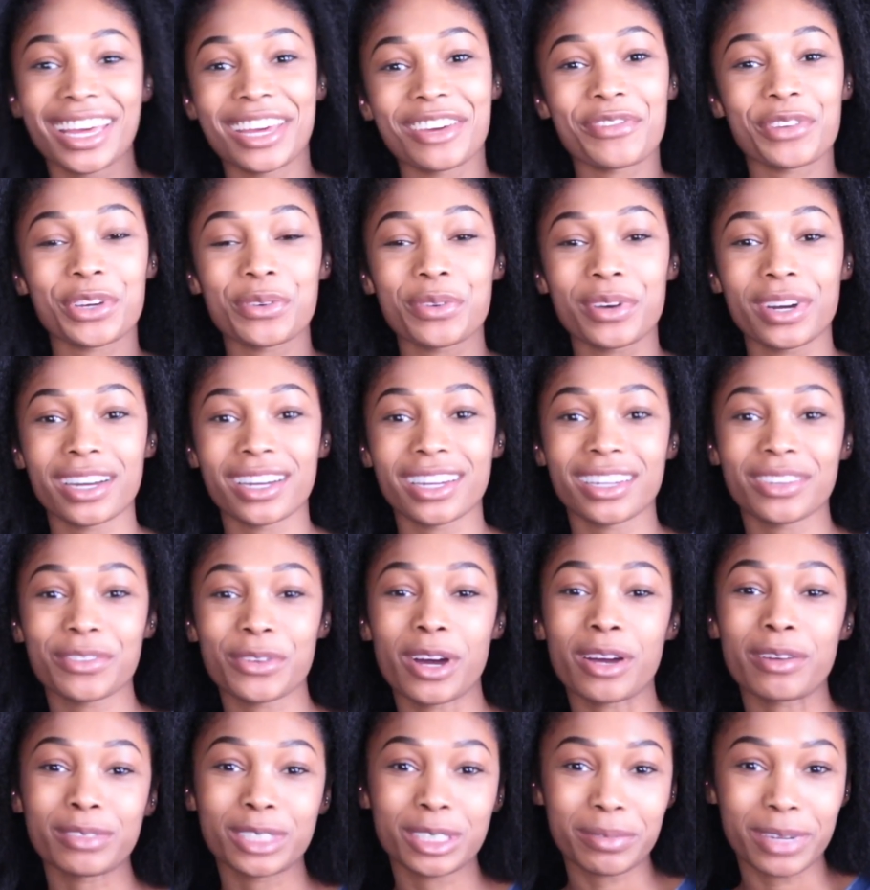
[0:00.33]
everyone,
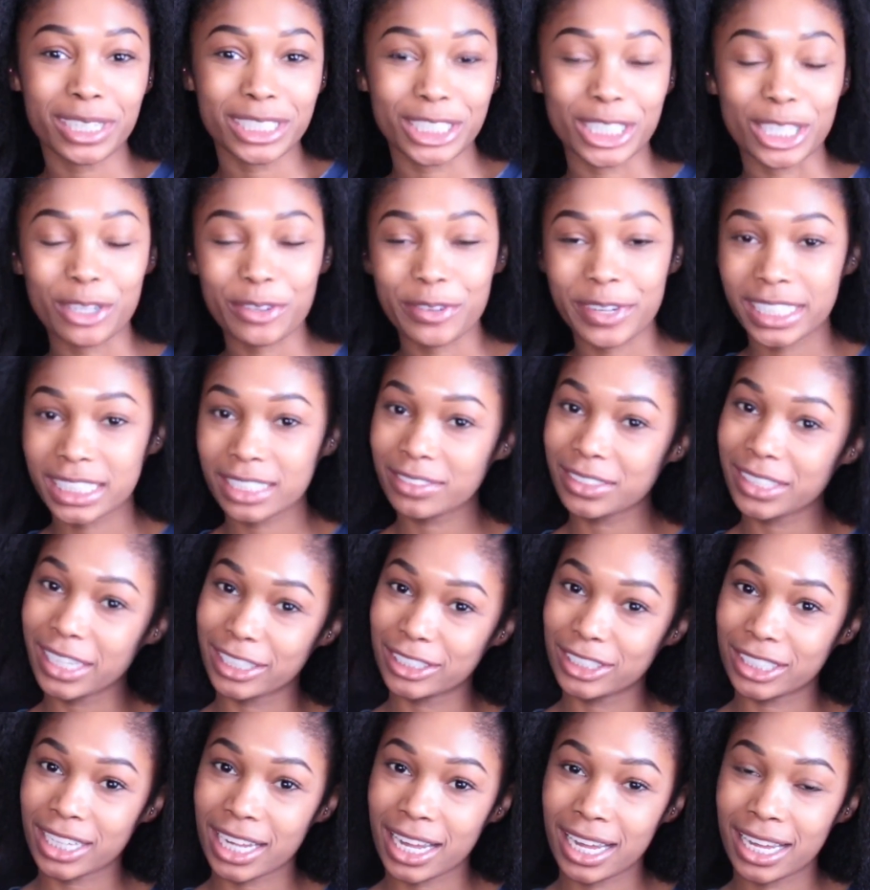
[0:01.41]
welcome to my channel Rays of
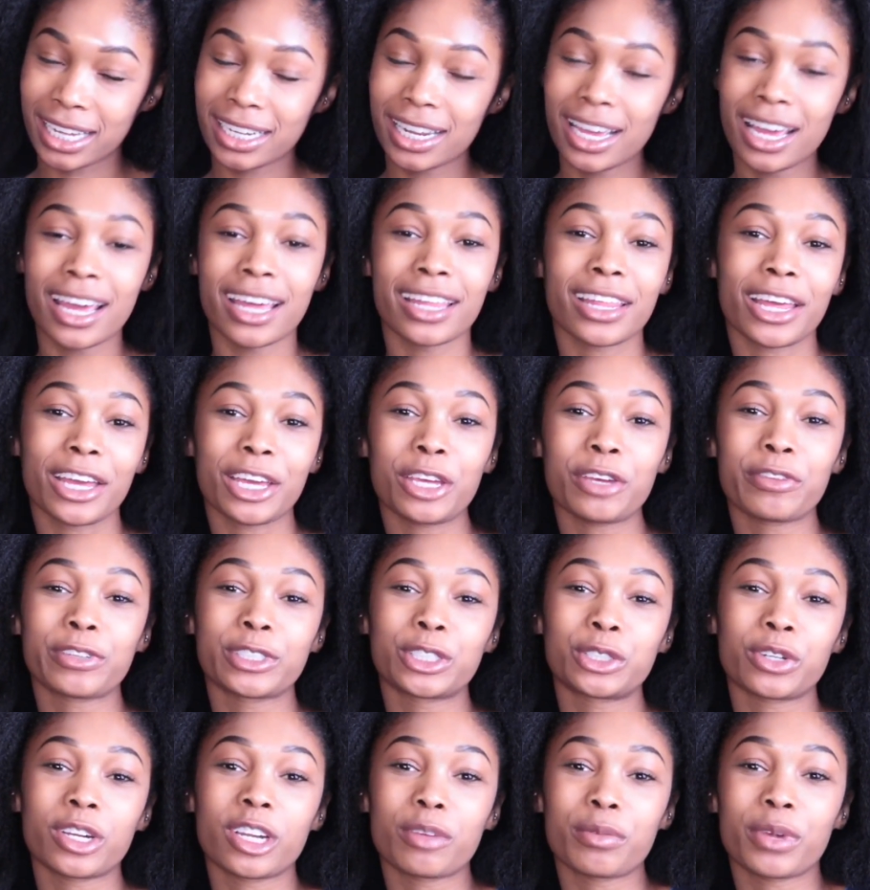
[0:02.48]
Sunshine. Thank you for
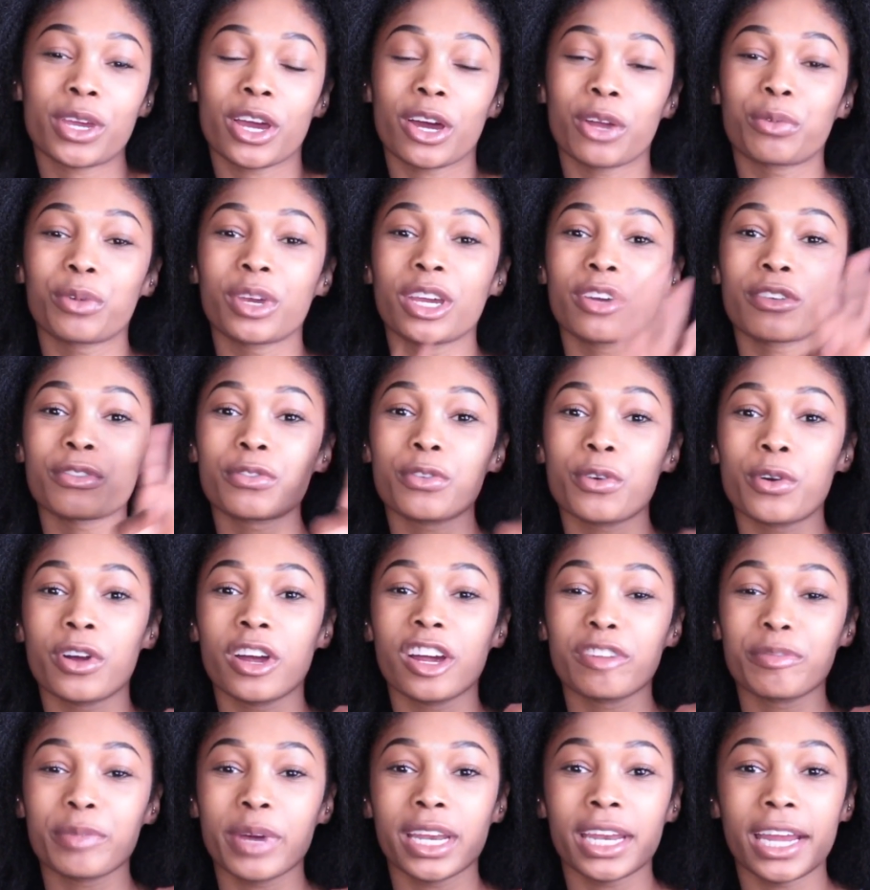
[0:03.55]
joining me on week 4
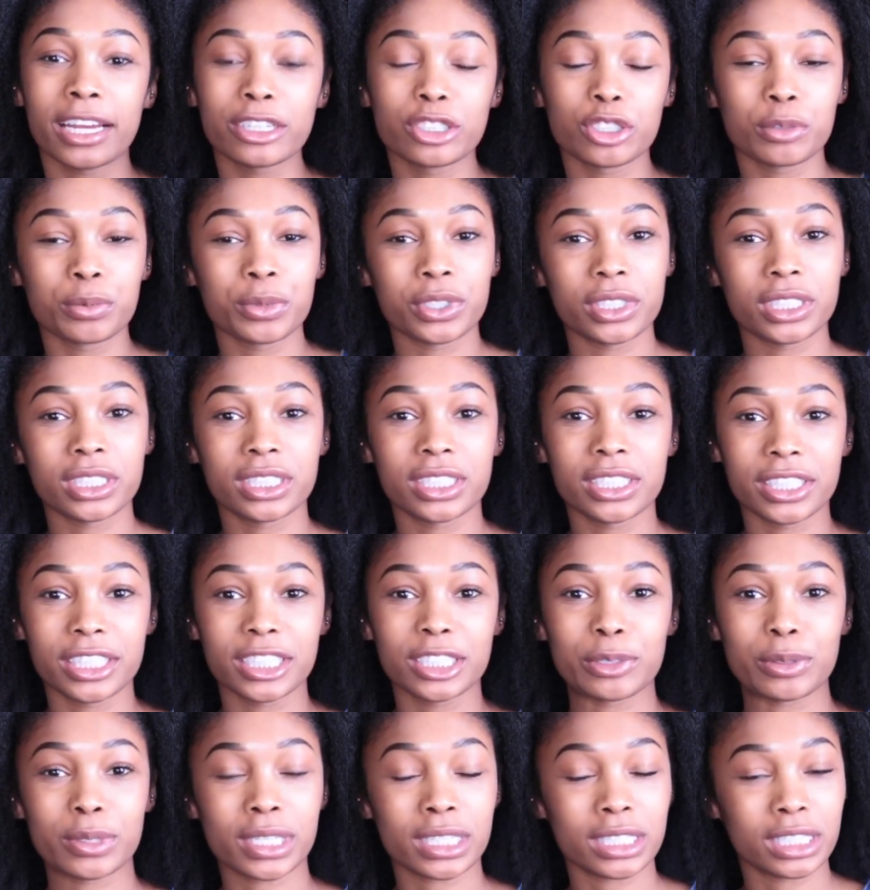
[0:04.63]
of my natural beauty
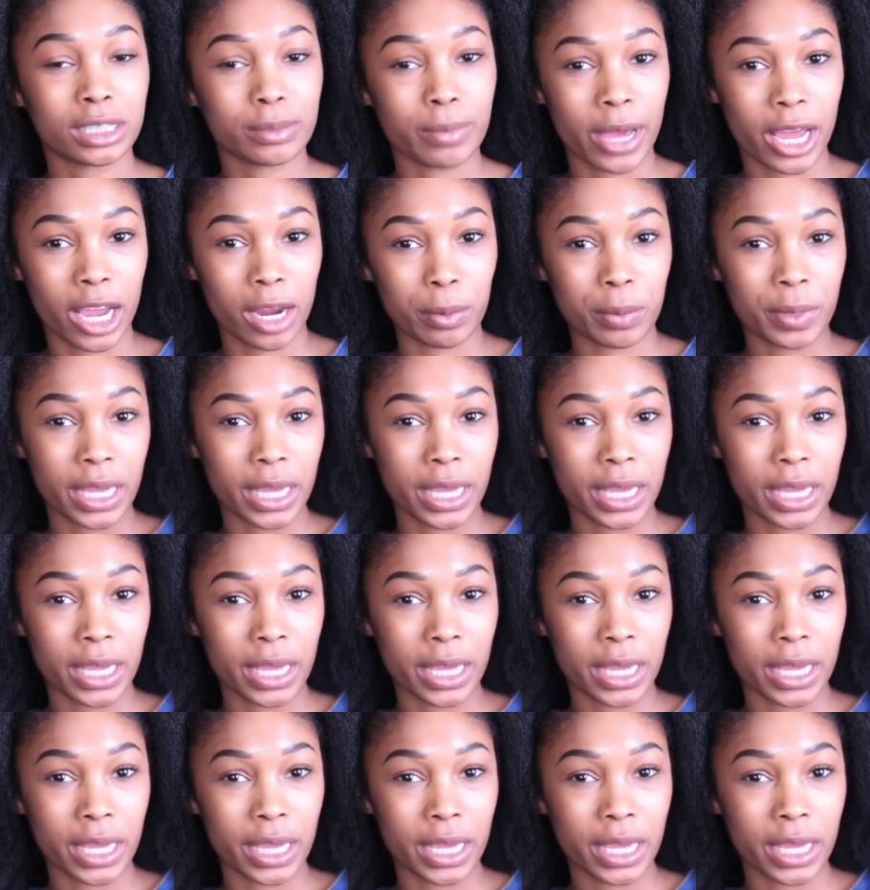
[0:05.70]
series with Inspire